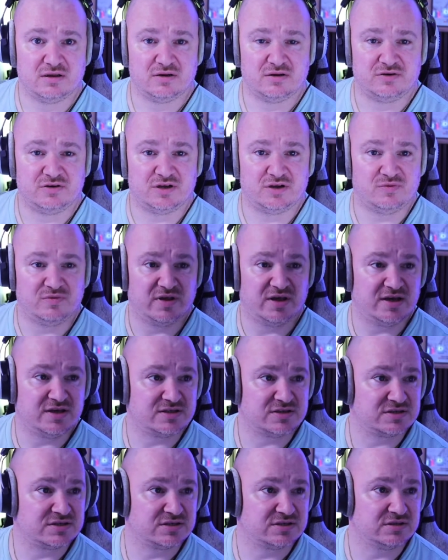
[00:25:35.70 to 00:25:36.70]
Do
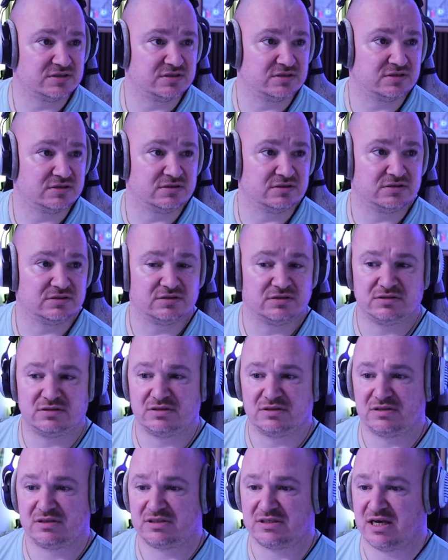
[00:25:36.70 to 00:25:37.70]
this.
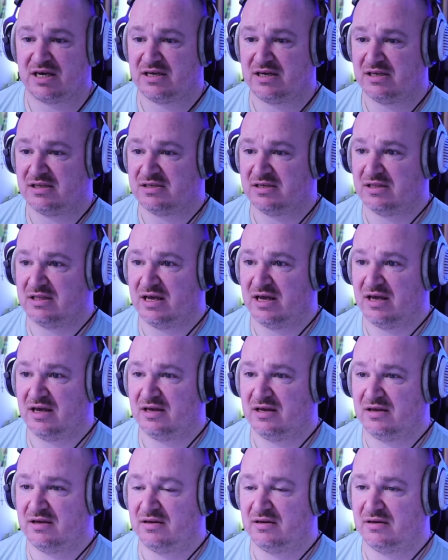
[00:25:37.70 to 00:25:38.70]
Take it to there,
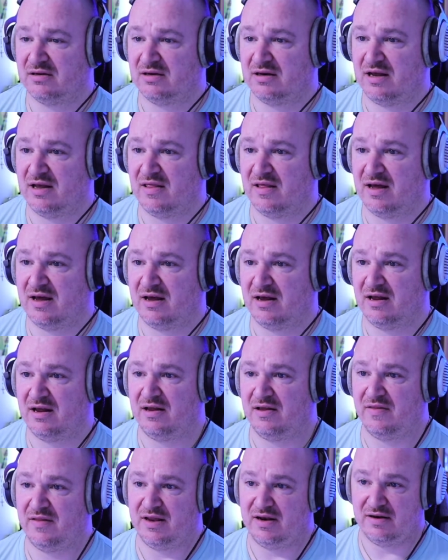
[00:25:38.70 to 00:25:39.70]
like that,
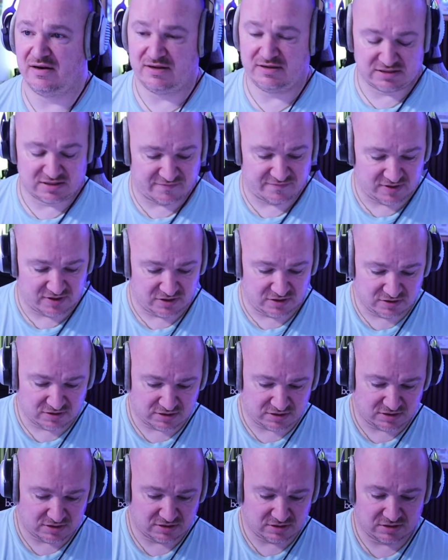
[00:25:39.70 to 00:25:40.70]
and then let's have a look.
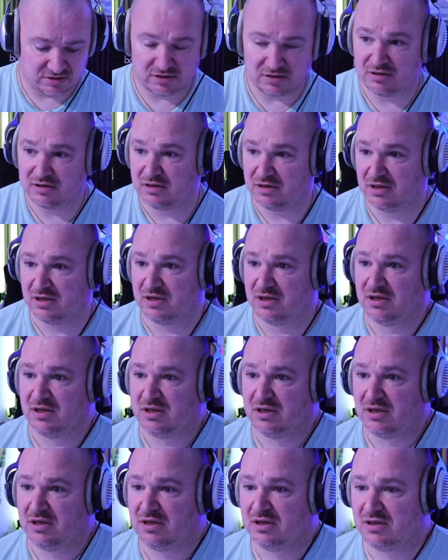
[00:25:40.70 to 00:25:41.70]

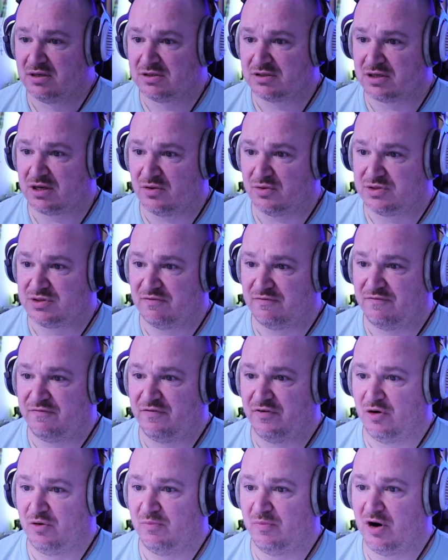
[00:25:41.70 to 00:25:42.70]
Let's go to
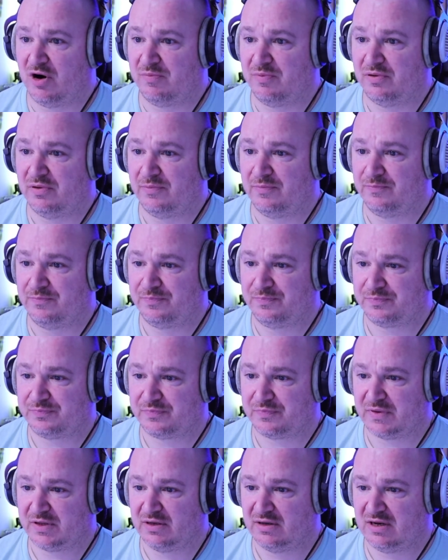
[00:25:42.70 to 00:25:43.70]
FootMob.
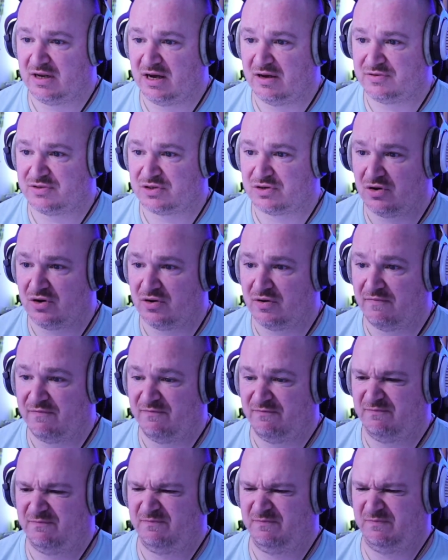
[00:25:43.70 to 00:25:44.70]
Live score
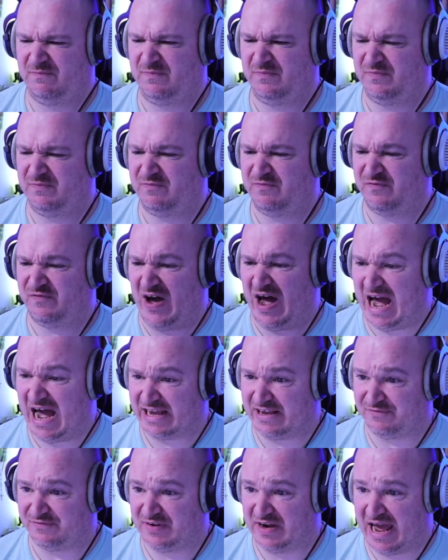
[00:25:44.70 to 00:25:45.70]

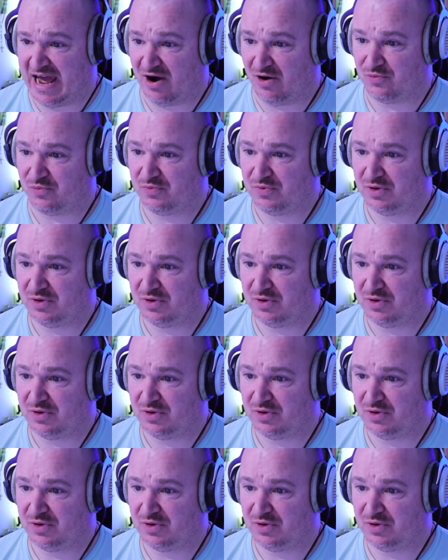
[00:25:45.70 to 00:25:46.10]
5 now.